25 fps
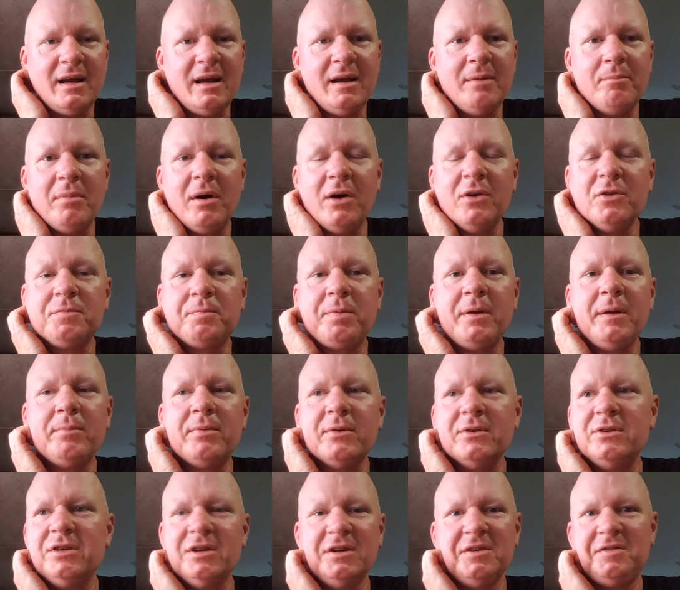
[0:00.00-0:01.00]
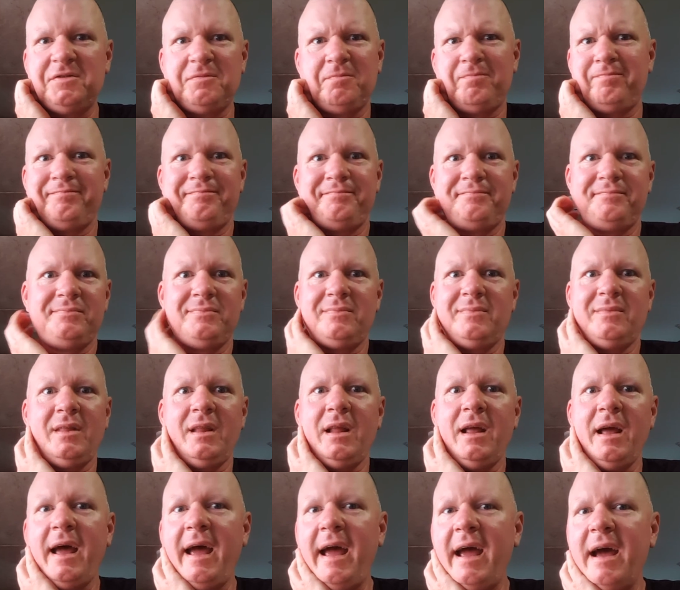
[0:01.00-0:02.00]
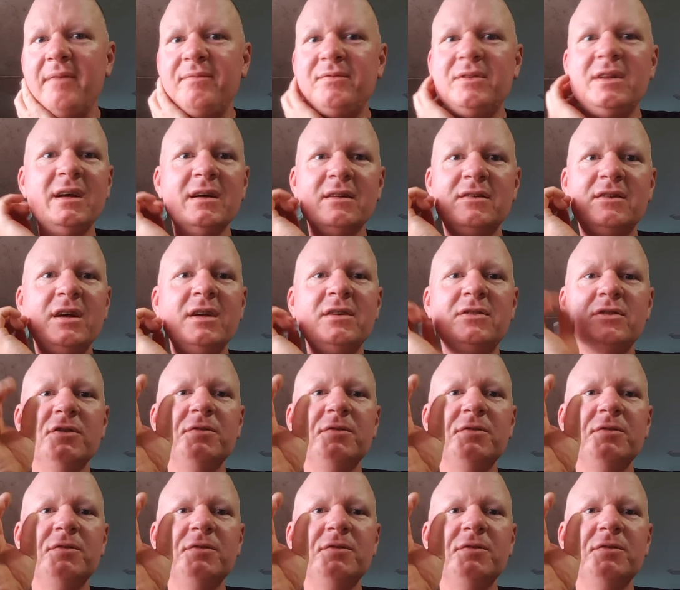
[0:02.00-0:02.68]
most people just have the attention